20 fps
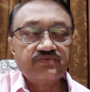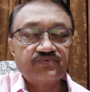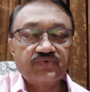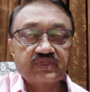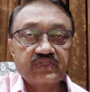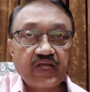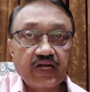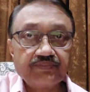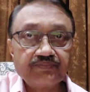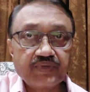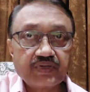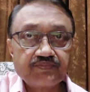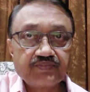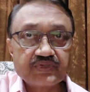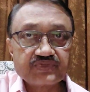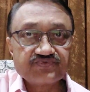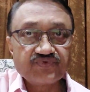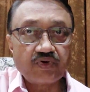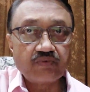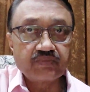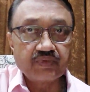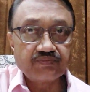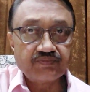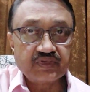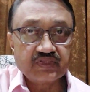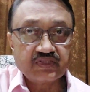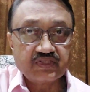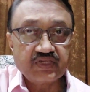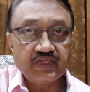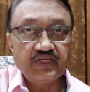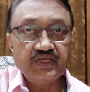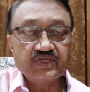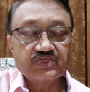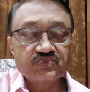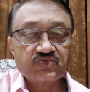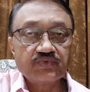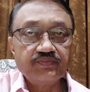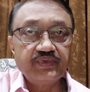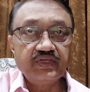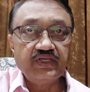for that purpose form number 3
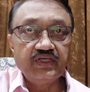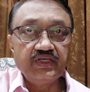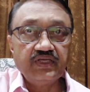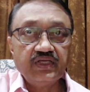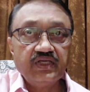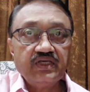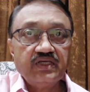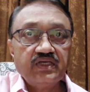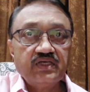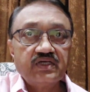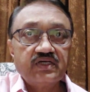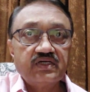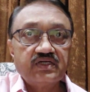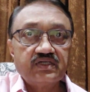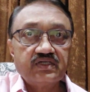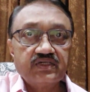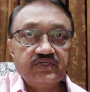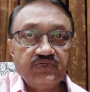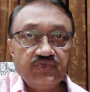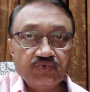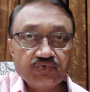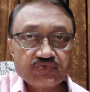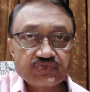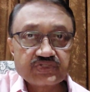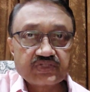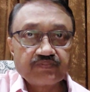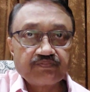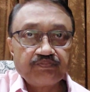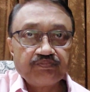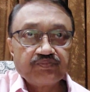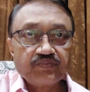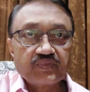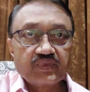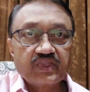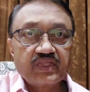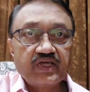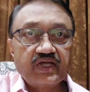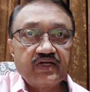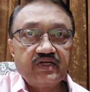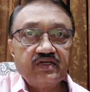is to be used.
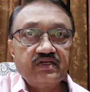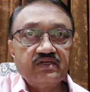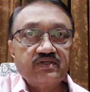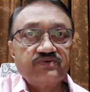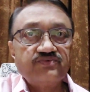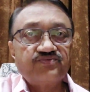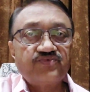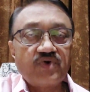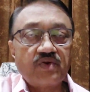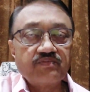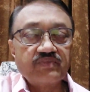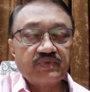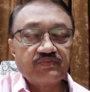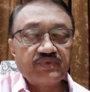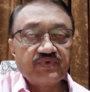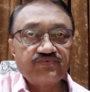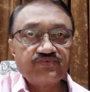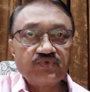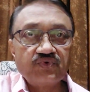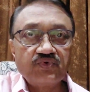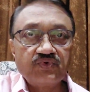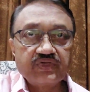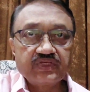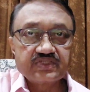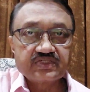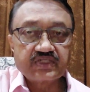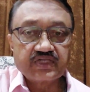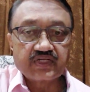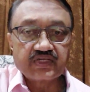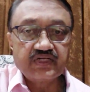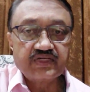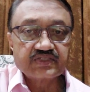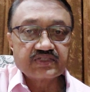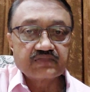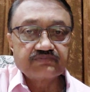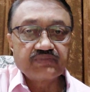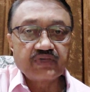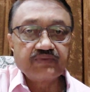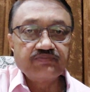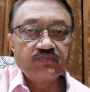Then form number 4 is
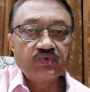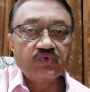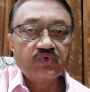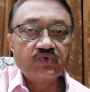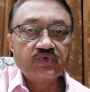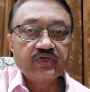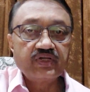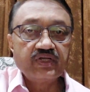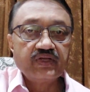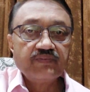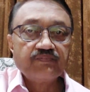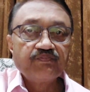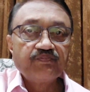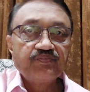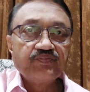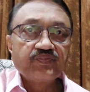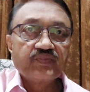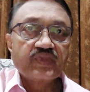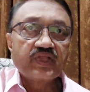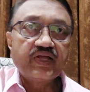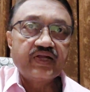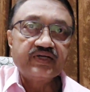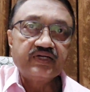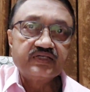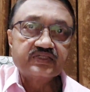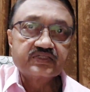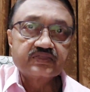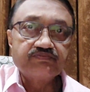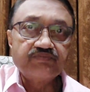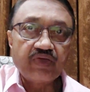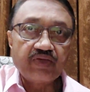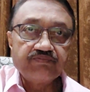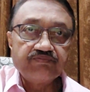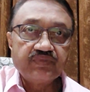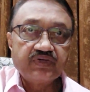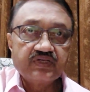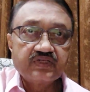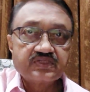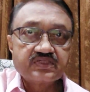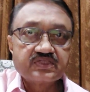declaration by board and its
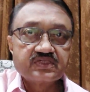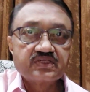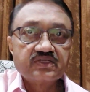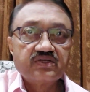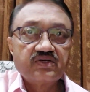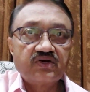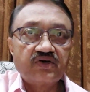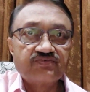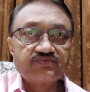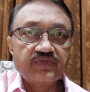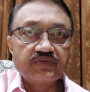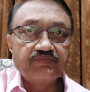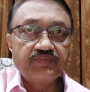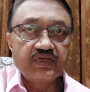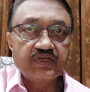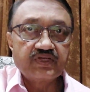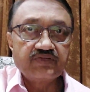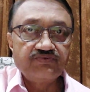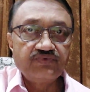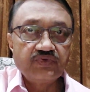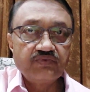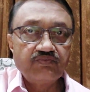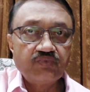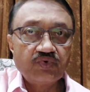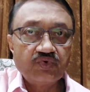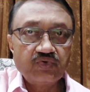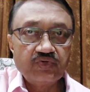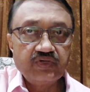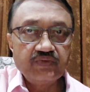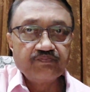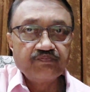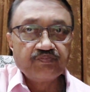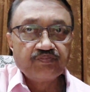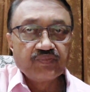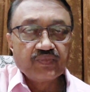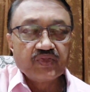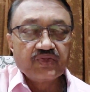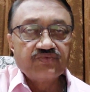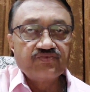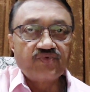members of the peer review board.
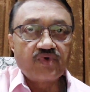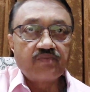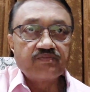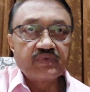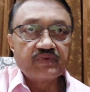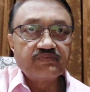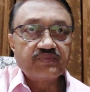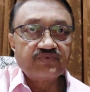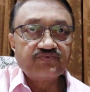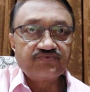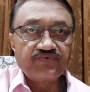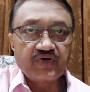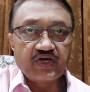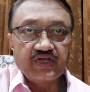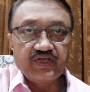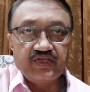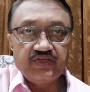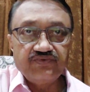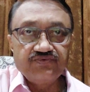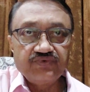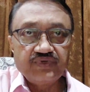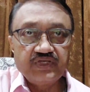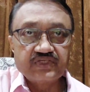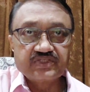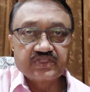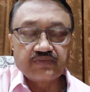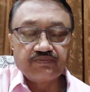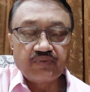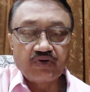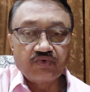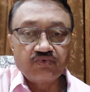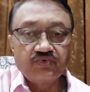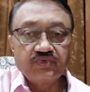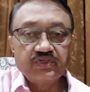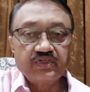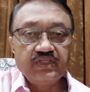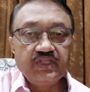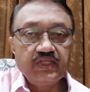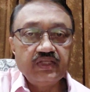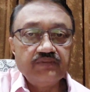Form number 5 is
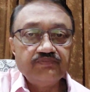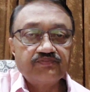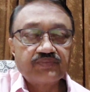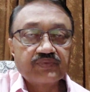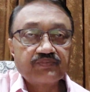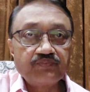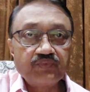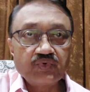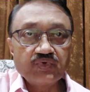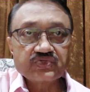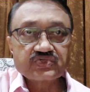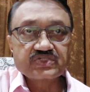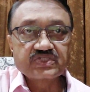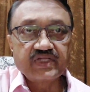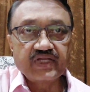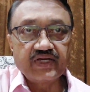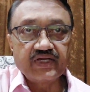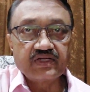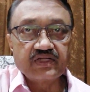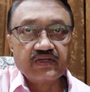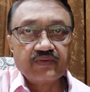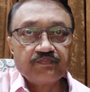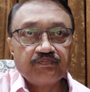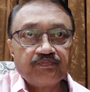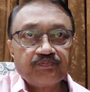about the proposed date